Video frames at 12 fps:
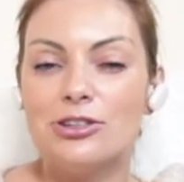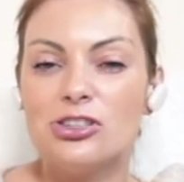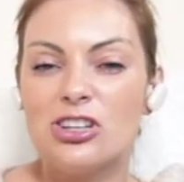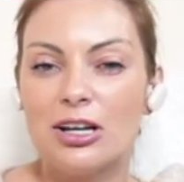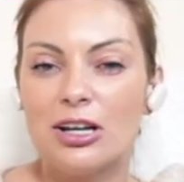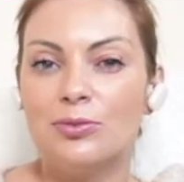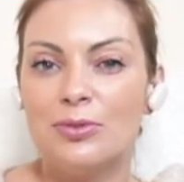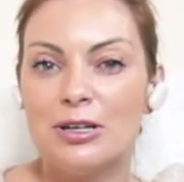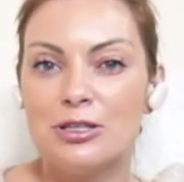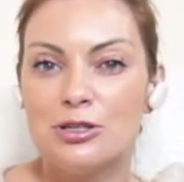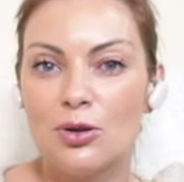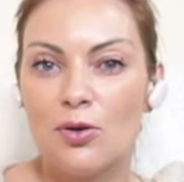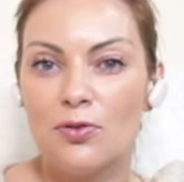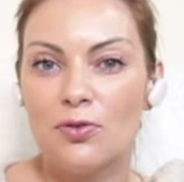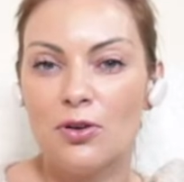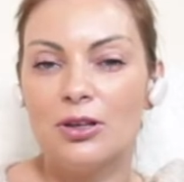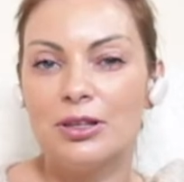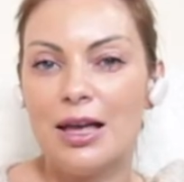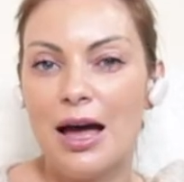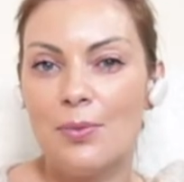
And check out my storefront,